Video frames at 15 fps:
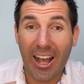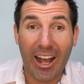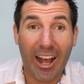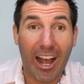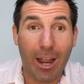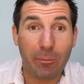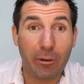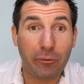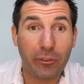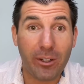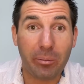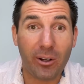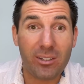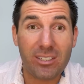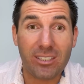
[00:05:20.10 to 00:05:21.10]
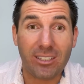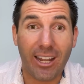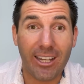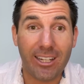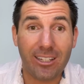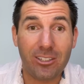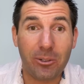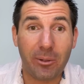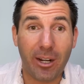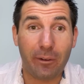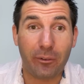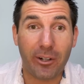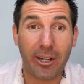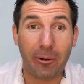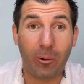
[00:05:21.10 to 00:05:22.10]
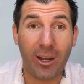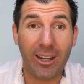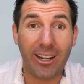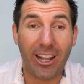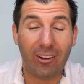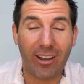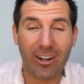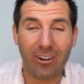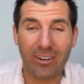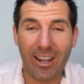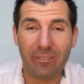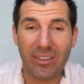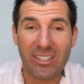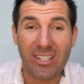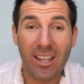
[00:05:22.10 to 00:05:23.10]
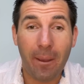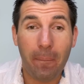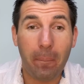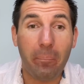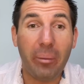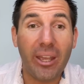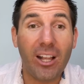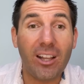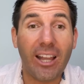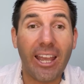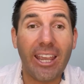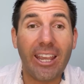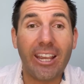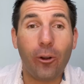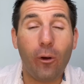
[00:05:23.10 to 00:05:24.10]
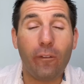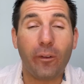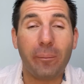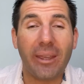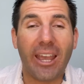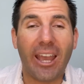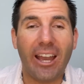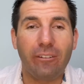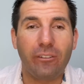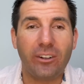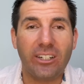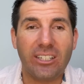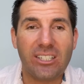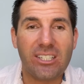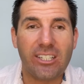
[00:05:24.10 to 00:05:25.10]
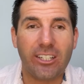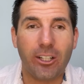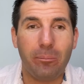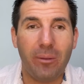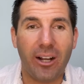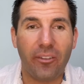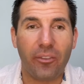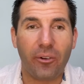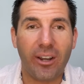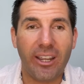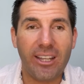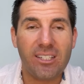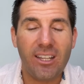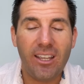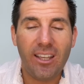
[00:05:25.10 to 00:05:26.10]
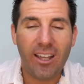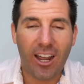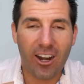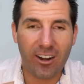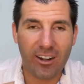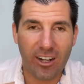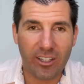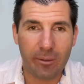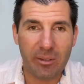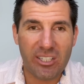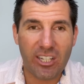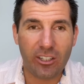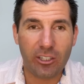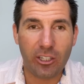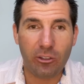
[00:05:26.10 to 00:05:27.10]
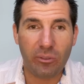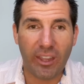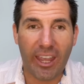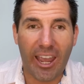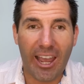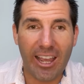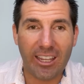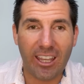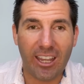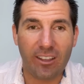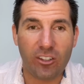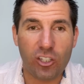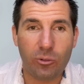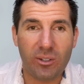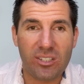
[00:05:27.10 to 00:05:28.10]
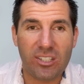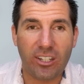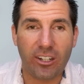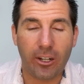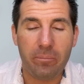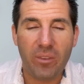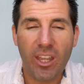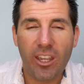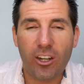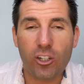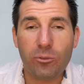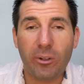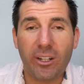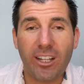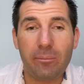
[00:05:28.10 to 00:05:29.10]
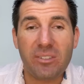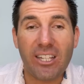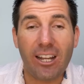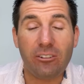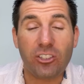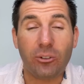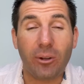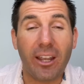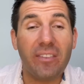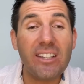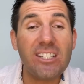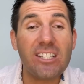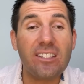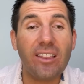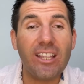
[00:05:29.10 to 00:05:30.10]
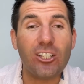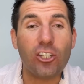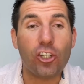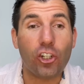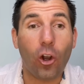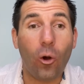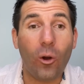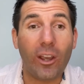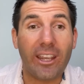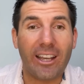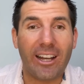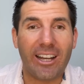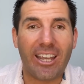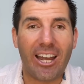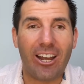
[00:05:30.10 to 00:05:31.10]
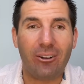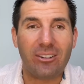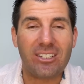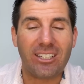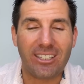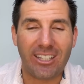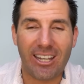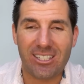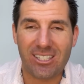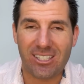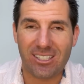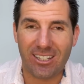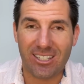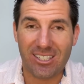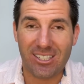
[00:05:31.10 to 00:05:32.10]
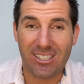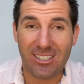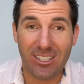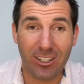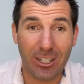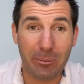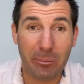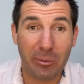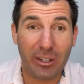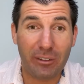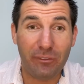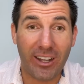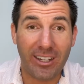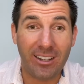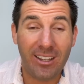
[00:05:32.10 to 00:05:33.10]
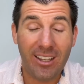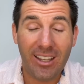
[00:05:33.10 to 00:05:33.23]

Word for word: I'm a free person. I can do whatever I want now. I don't have this bill hanging over me every single month, right? All right, now let me tell you the hack and the twist here. Here's what it comes down to, and this is the Joy account. Yes, it's still gonna be pretty fun,